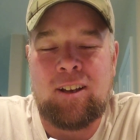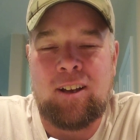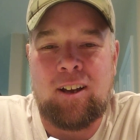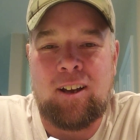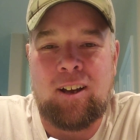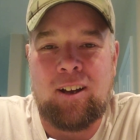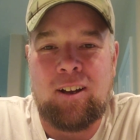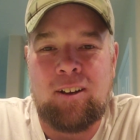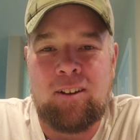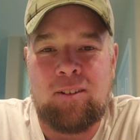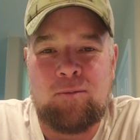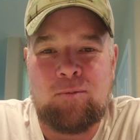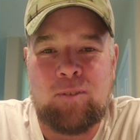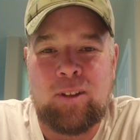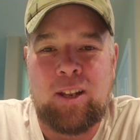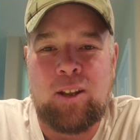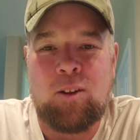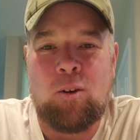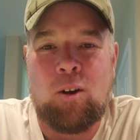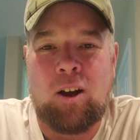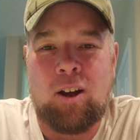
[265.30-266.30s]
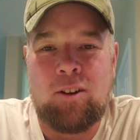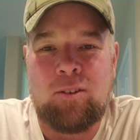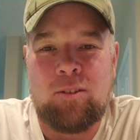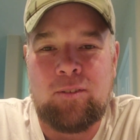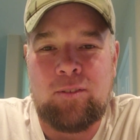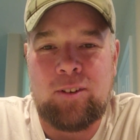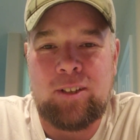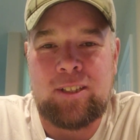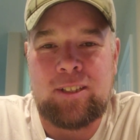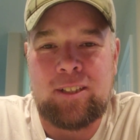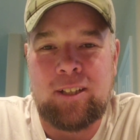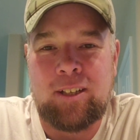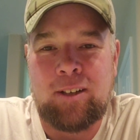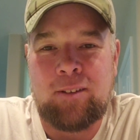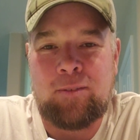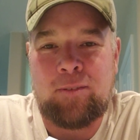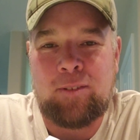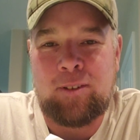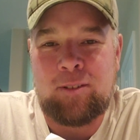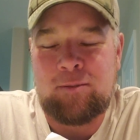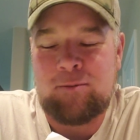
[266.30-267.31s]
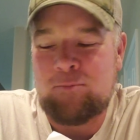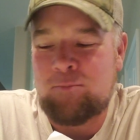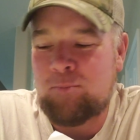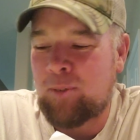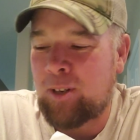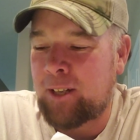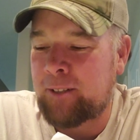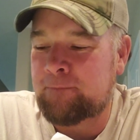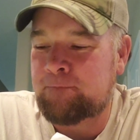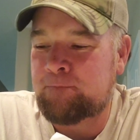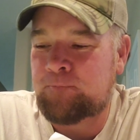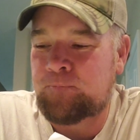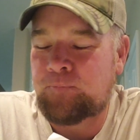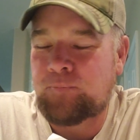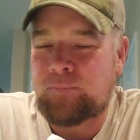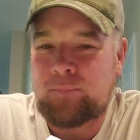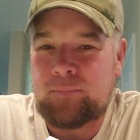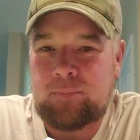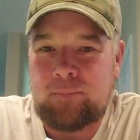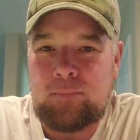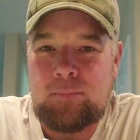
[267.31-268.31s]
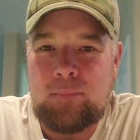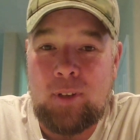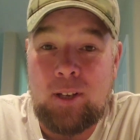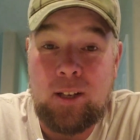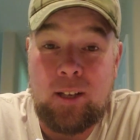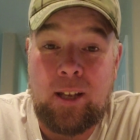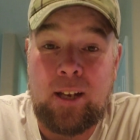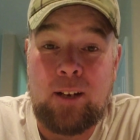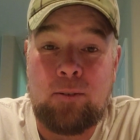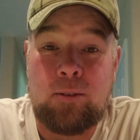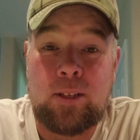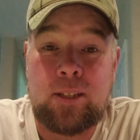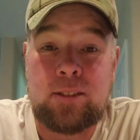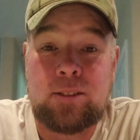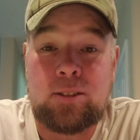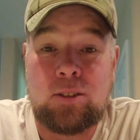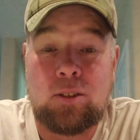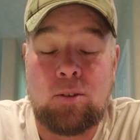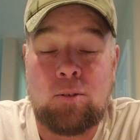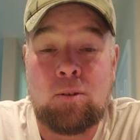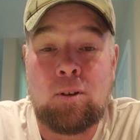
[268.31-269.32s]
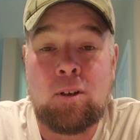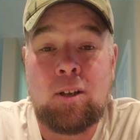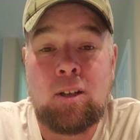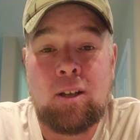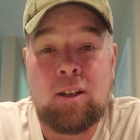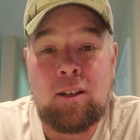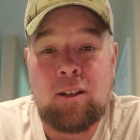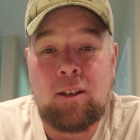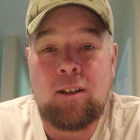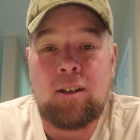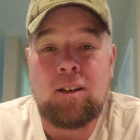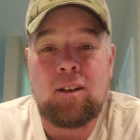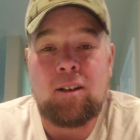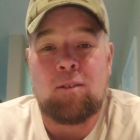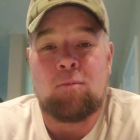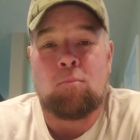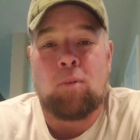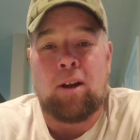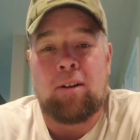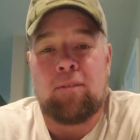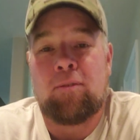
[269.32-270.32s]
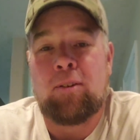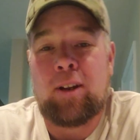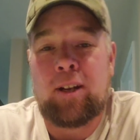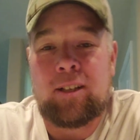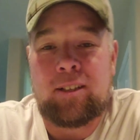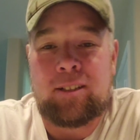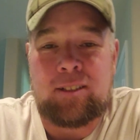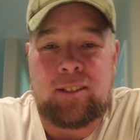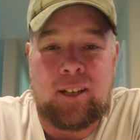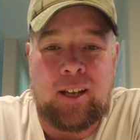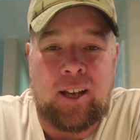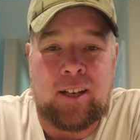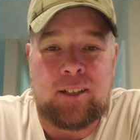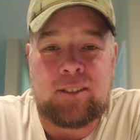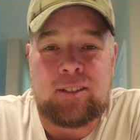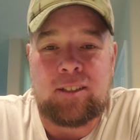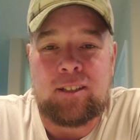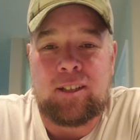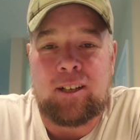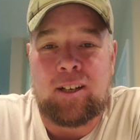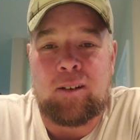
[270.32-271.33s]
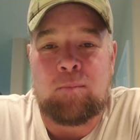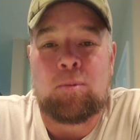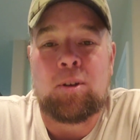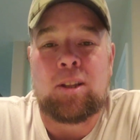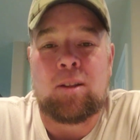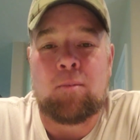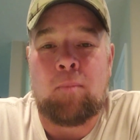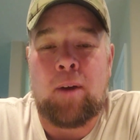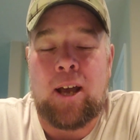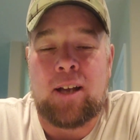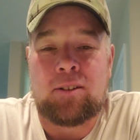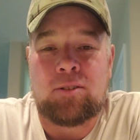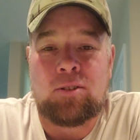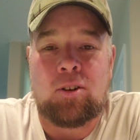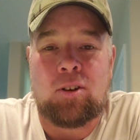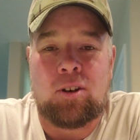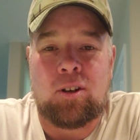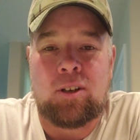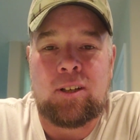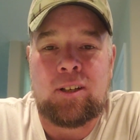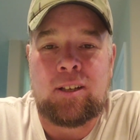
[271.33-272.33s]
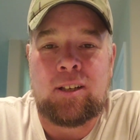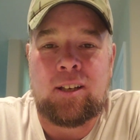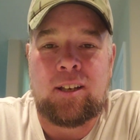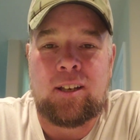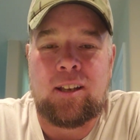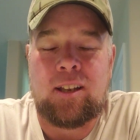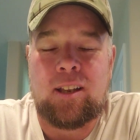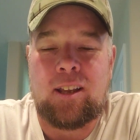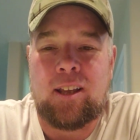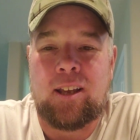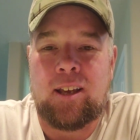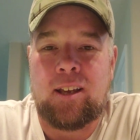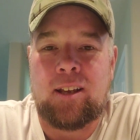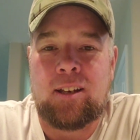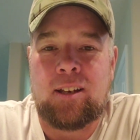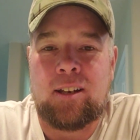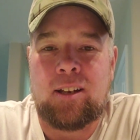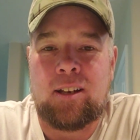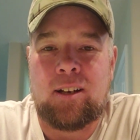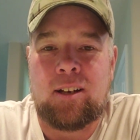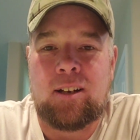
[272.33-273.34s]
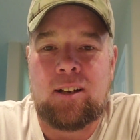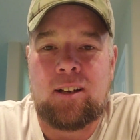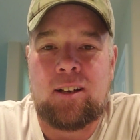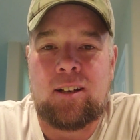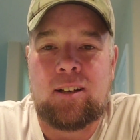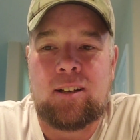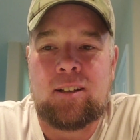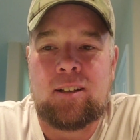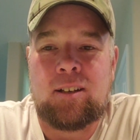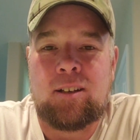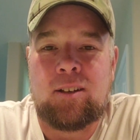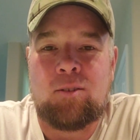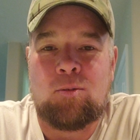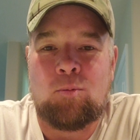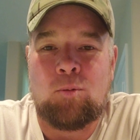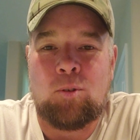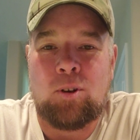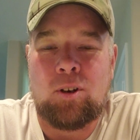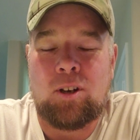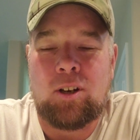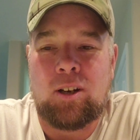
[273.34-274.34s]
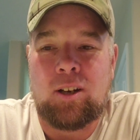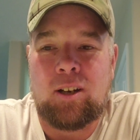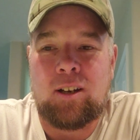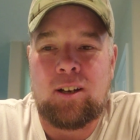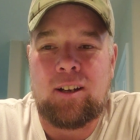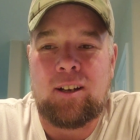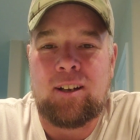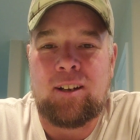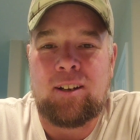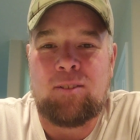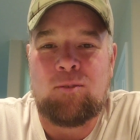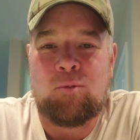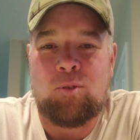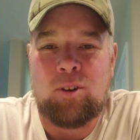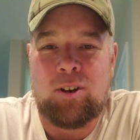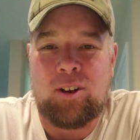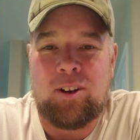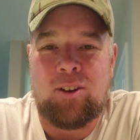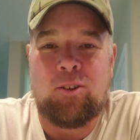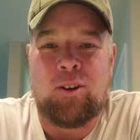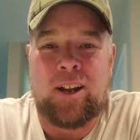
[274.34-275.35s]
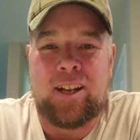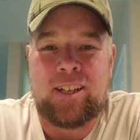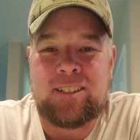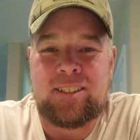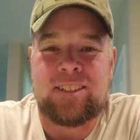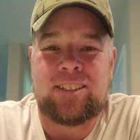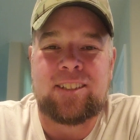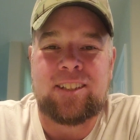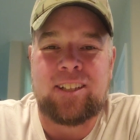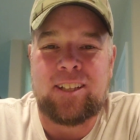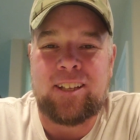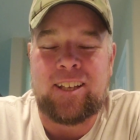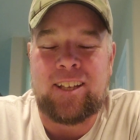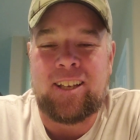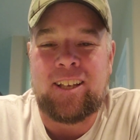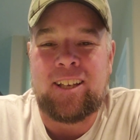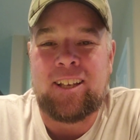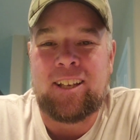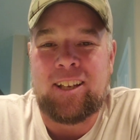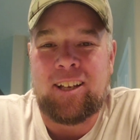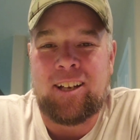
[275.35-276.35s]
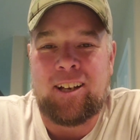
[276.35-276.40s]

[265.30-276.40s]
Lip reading: videography stuff. But anyway, so my friends actually put the match on, and were graciously,